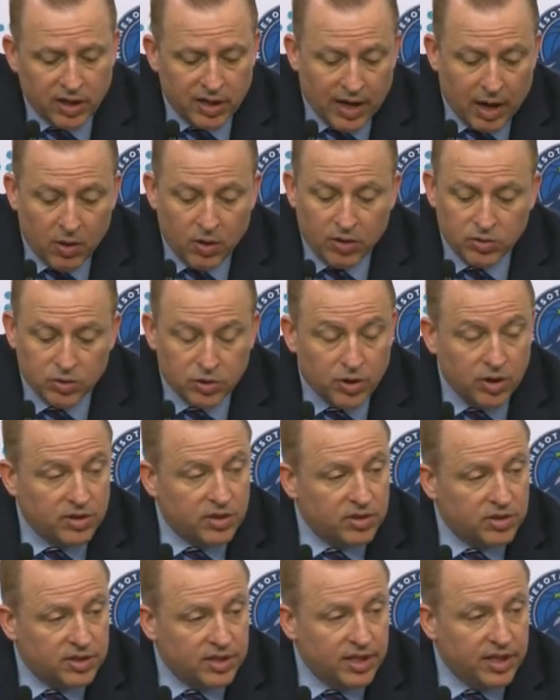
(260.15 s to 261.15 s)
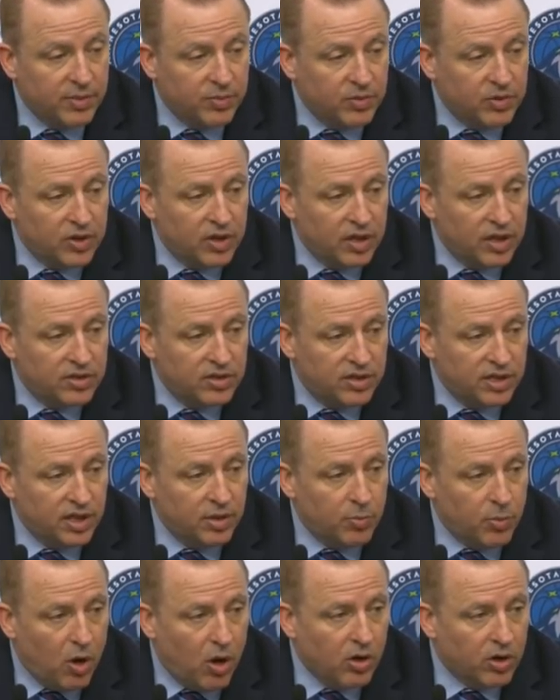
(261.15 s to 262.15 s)
And now it was good to see
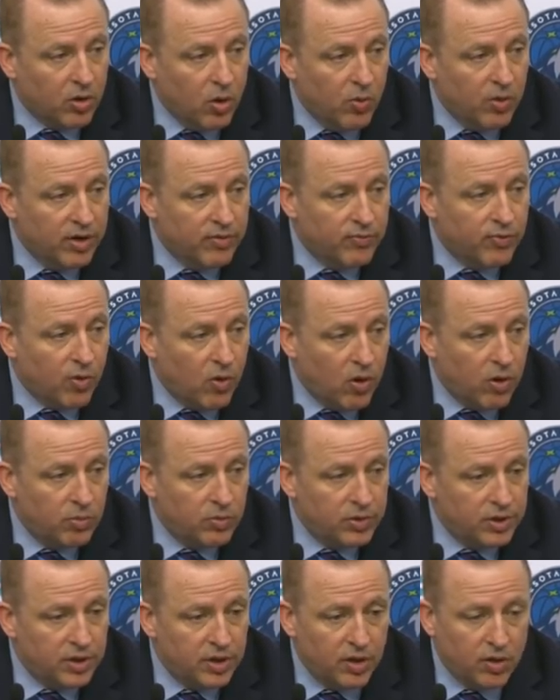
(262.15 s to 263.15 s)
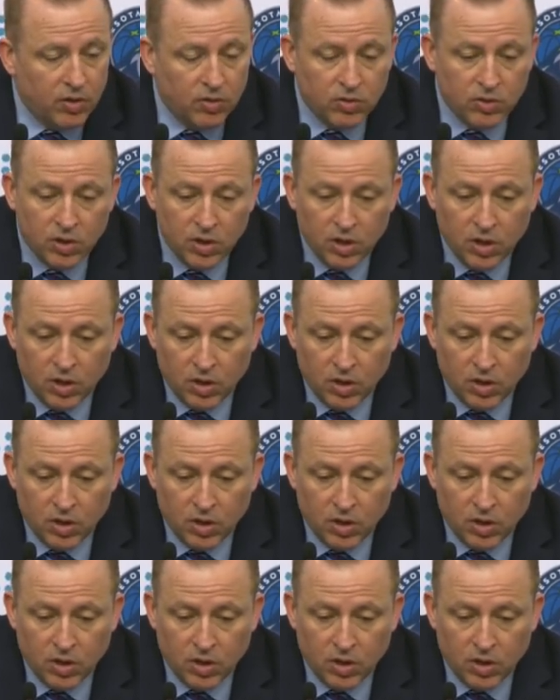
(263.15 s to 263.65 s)
the ball go in for him, you know.